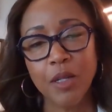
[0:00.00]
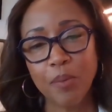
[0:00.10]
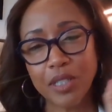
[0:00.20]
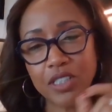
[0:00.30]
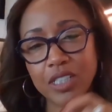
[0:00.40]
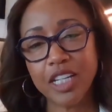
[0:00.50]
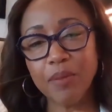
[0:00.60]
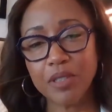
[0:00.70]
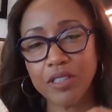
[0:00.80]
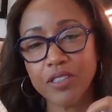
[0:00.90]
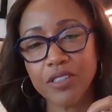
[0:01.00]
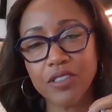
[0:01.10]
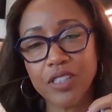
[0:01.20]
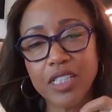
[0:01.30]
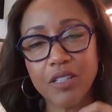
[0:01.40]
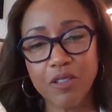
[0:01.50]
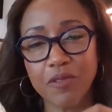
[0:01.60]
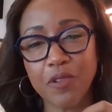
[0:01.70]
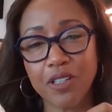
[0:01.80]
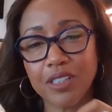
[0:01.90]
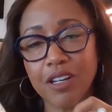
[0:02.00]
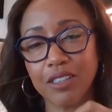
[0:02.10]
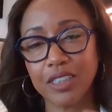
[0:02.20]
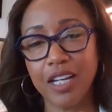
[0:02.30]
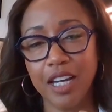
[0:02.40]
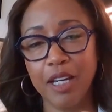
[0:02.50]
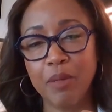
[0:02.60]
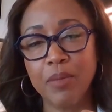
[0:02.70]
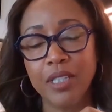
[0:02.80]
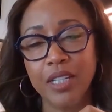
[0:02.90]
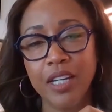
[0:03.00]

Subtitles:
but she kept hers secret for a long time